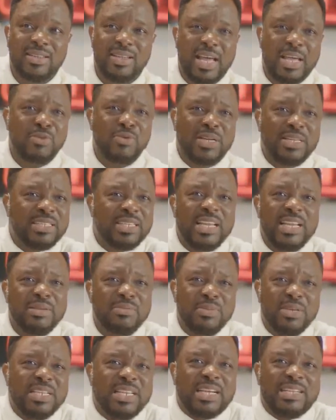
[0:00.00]
And you are
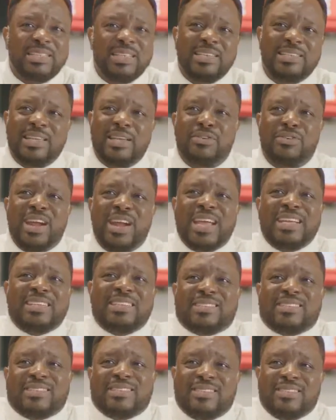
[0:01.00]
telling me that it's a
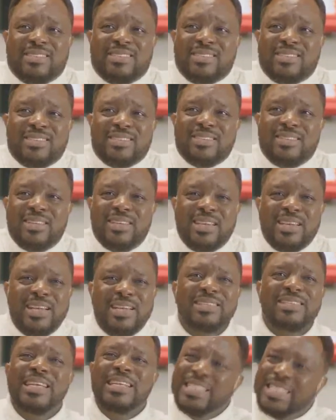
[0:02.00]
right.
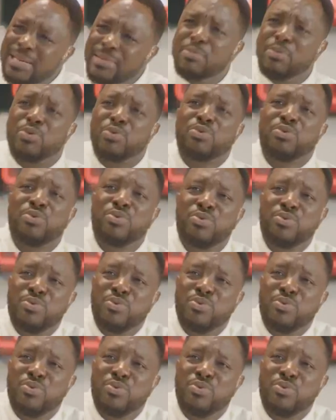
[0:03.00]
It's a demon.